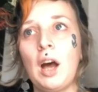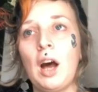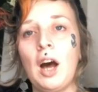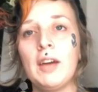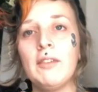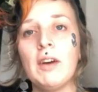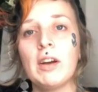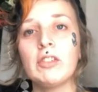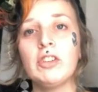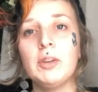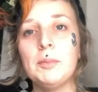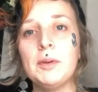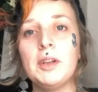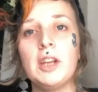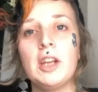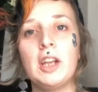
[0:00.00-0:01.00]
I've actually
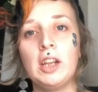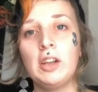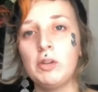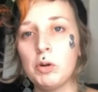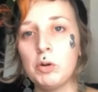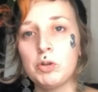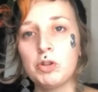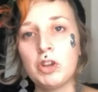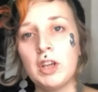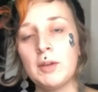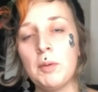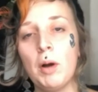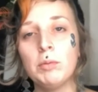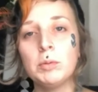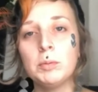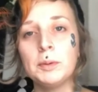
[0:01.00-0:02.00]
been knitting and crocheting
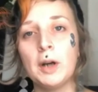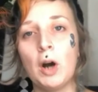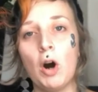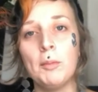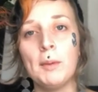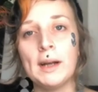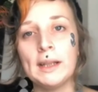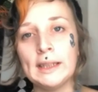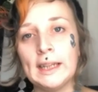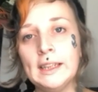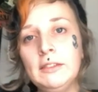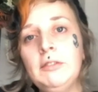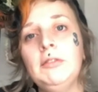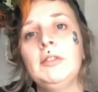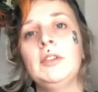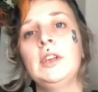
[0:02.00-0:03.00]
probably all my
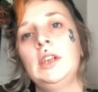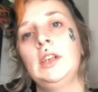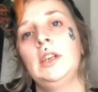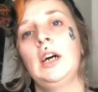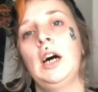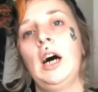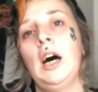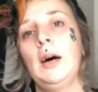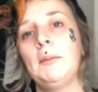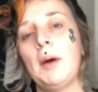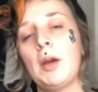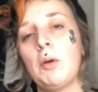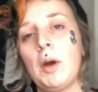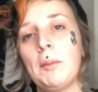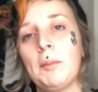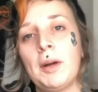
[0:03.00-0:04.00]
life. My
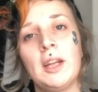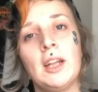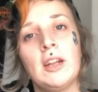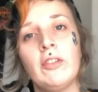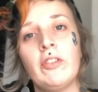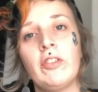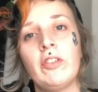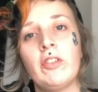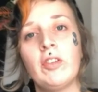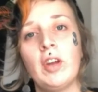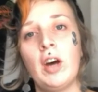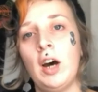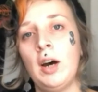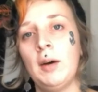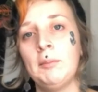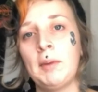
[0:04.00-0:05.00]
grandma knit,
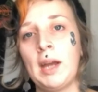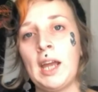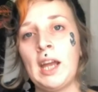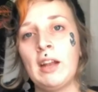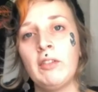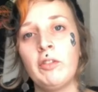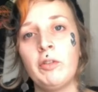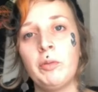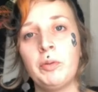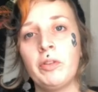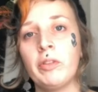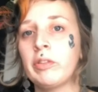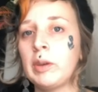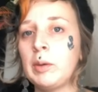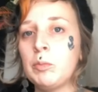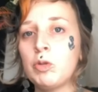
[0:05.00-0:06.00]
my aunt was a
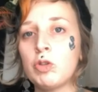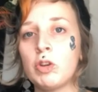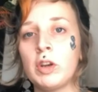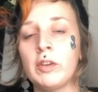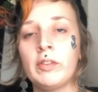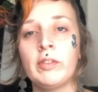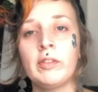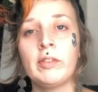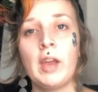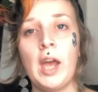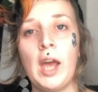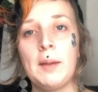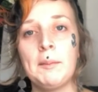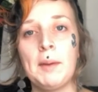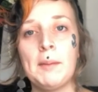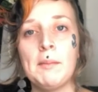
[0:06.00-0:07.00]
seamstress,
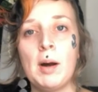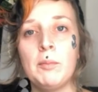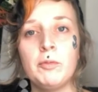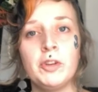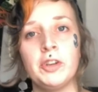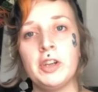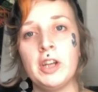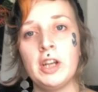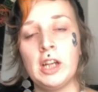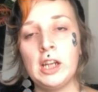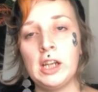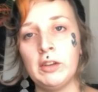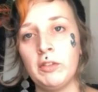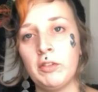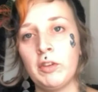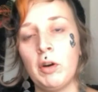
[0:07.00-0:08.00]
and my mom did knitting
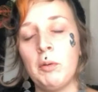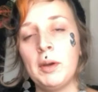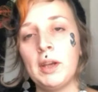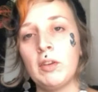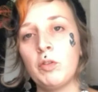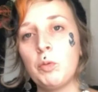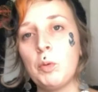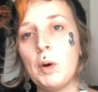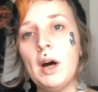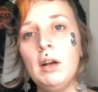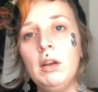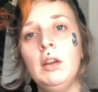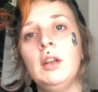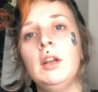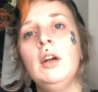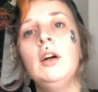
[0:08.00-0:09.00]
and sewing as well.